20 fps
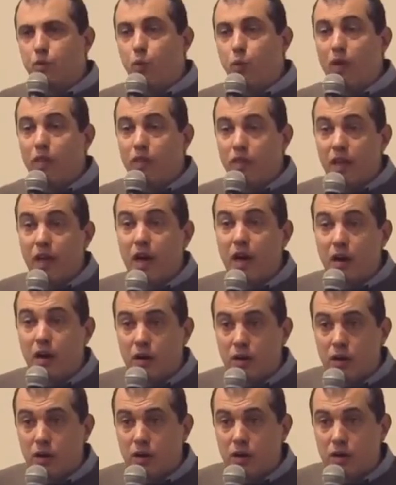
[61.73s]
when they
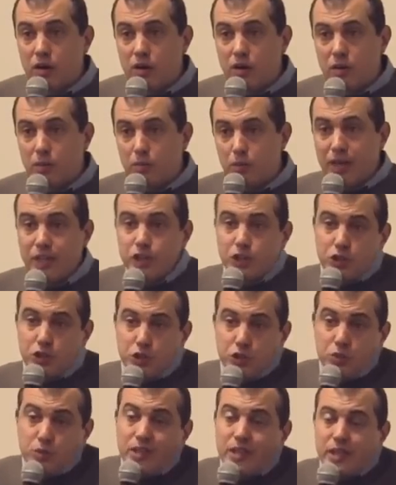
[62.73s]
are pressured
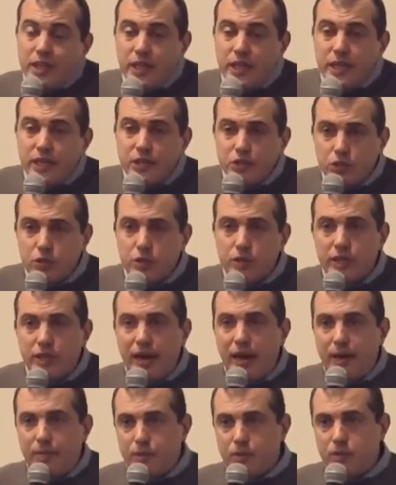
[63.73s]
to, when they need to
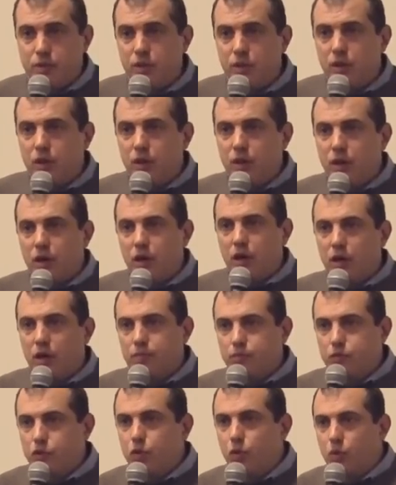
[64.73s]
adapt
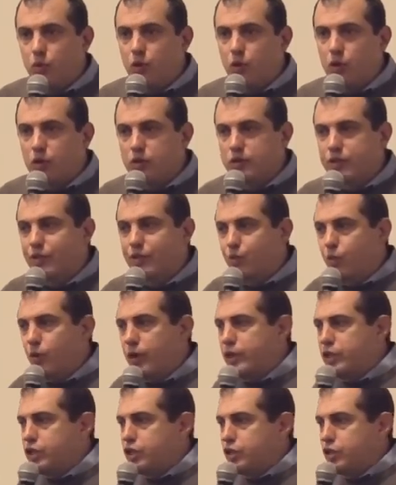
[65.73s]
to a world in
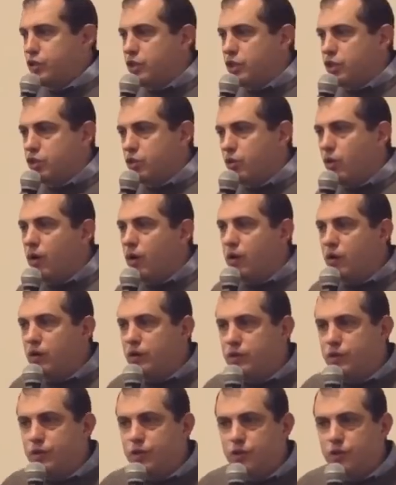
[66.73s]
which digital
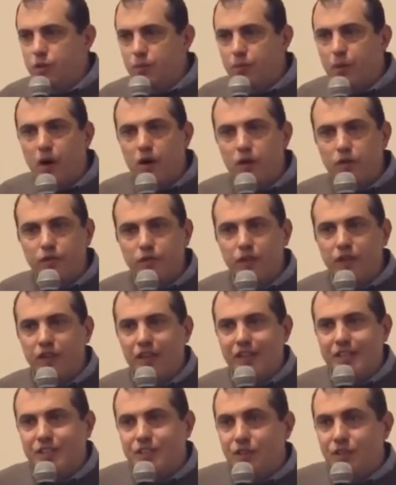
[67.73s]
currencies are part of the
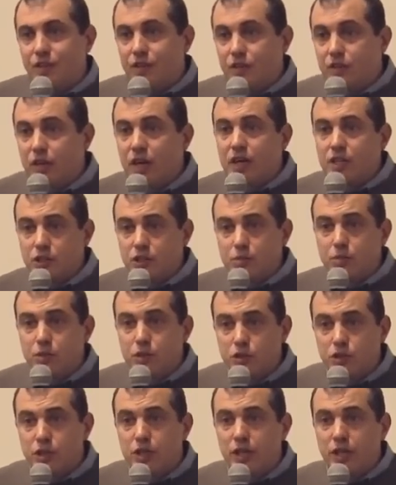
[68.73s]
things that their
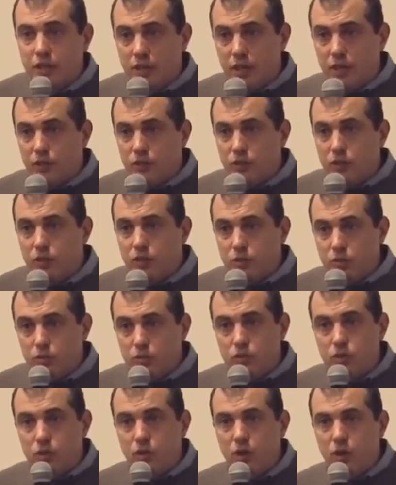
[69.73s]
customers need and
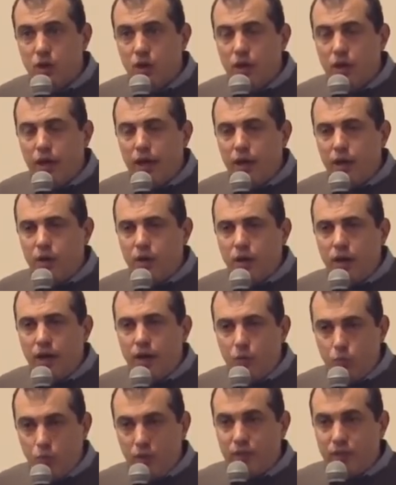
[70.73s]
use.
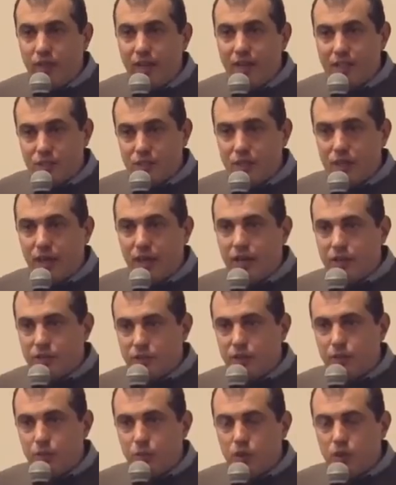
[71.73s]
And when that's the case,
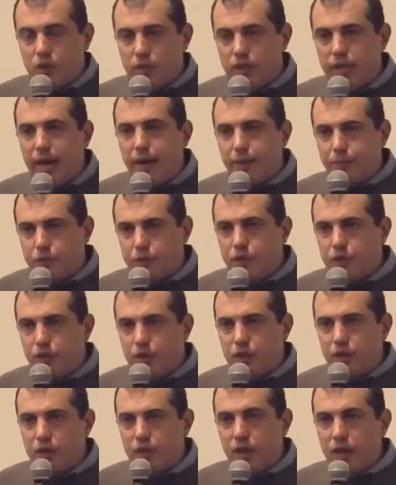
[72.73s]
they will adapt,
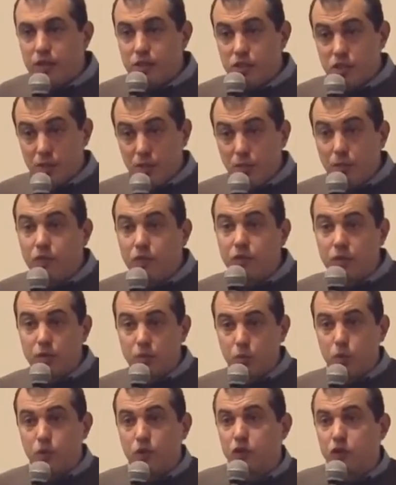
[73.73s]
and some of
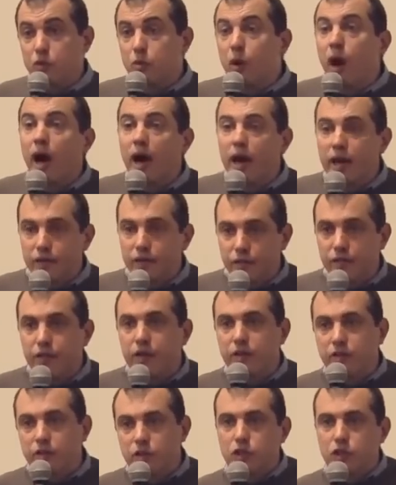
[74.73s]
them will thrive
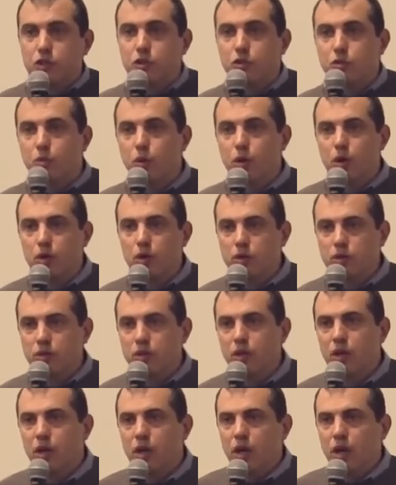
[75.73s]
in this new world
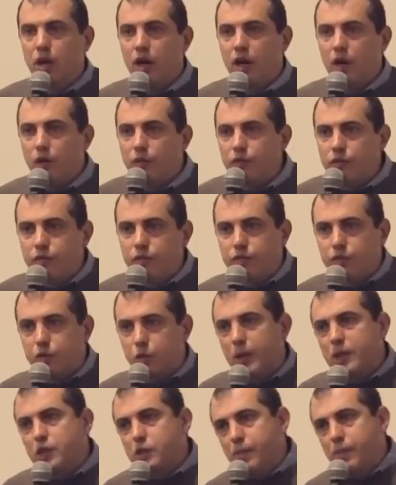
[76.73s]
of
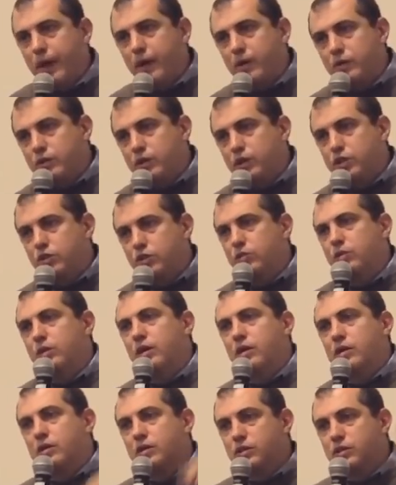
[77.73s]
transparent digital
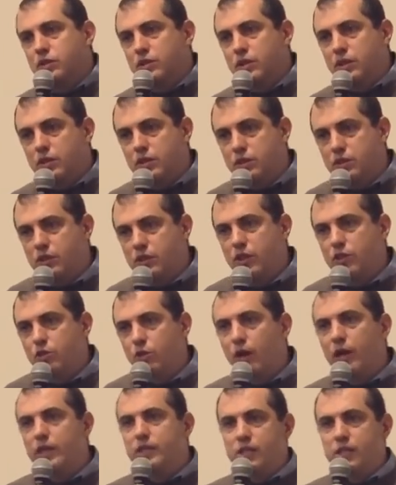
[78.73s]
currency and
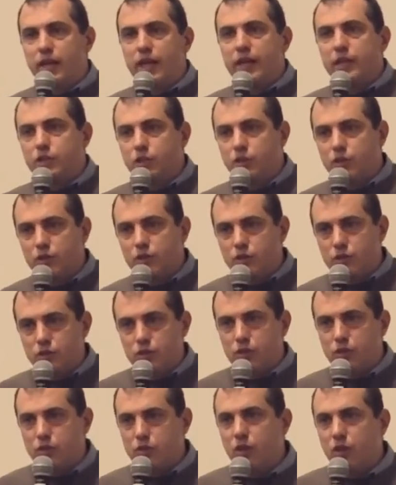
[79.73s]
decentralized ledgers
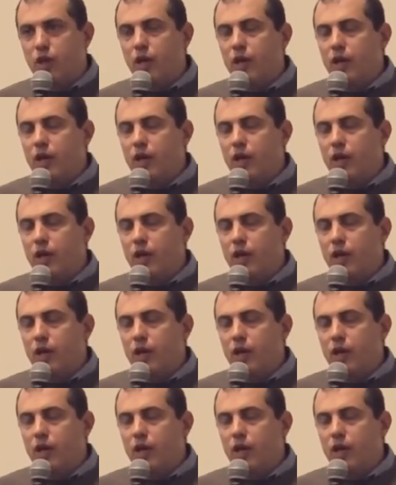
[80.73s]
and